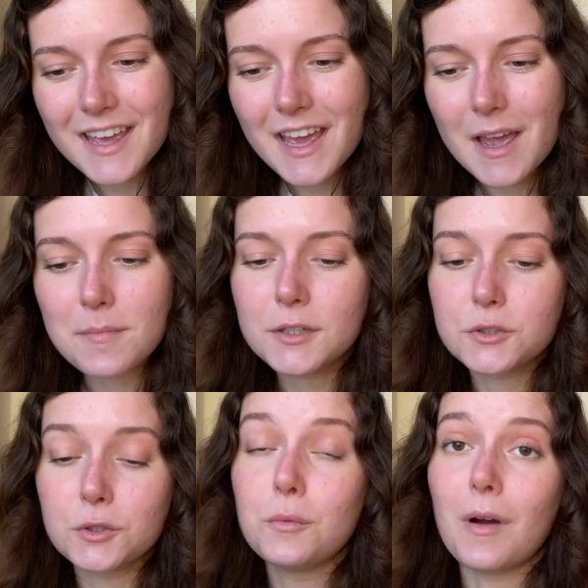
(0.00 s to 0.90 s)
a bit
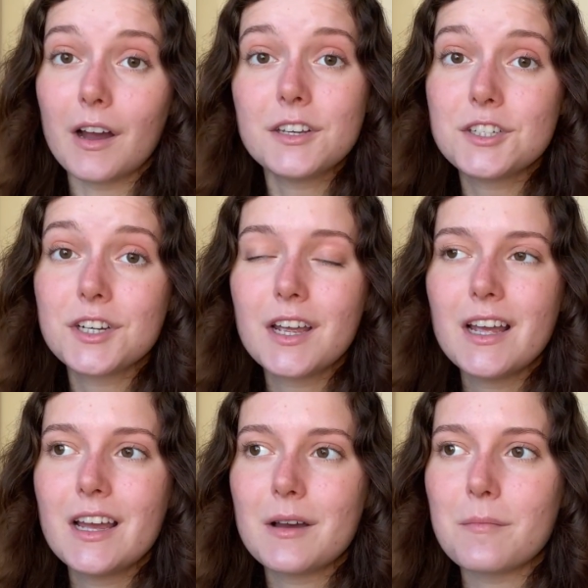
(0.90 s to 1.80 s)
too much,
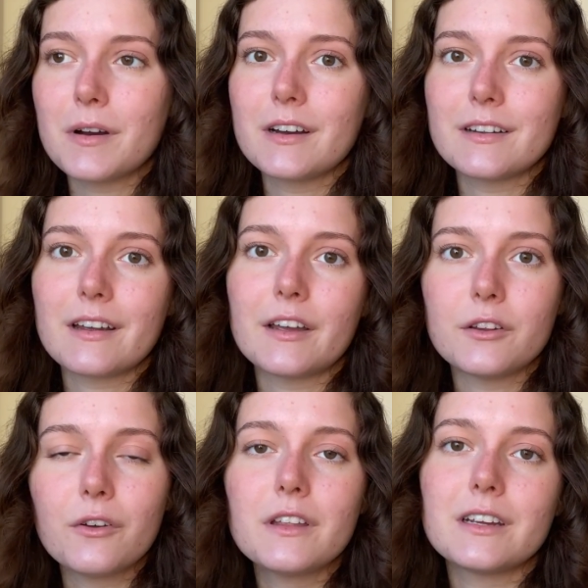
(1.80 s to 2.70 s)
but I
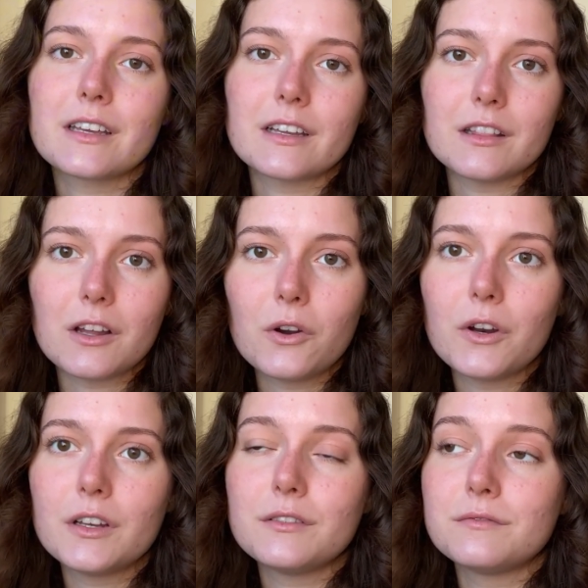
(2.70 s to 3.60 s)
know that I can
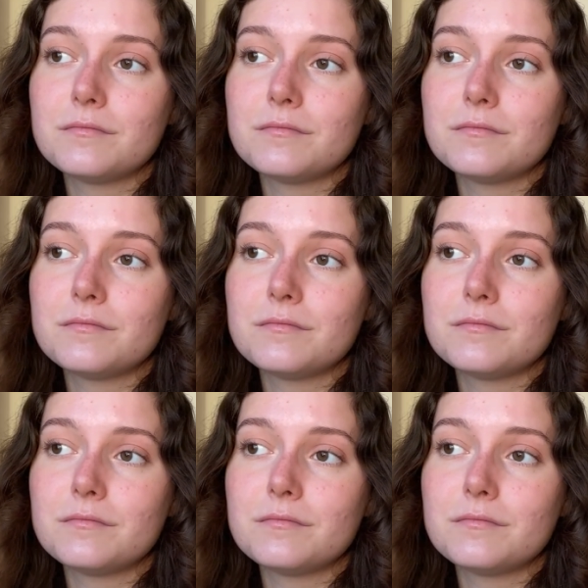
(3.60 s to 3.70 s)
learn